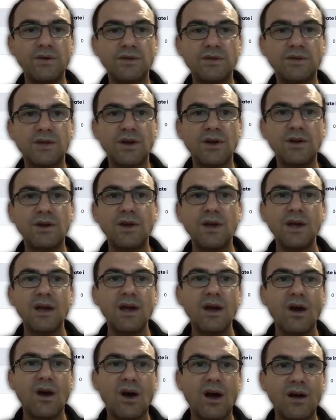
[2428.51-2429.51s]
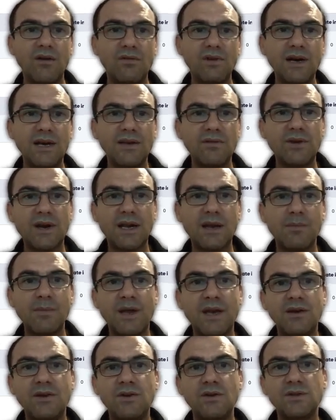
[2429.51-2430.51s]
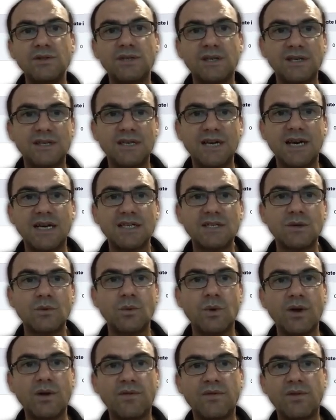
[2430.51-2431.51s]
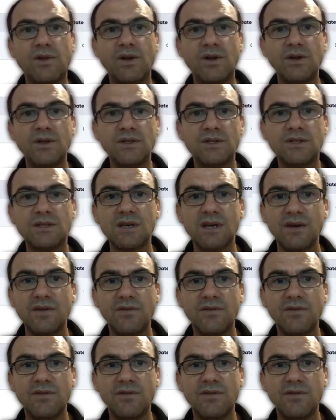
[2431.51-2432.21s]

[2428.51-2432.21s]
So I really recommend using task workflows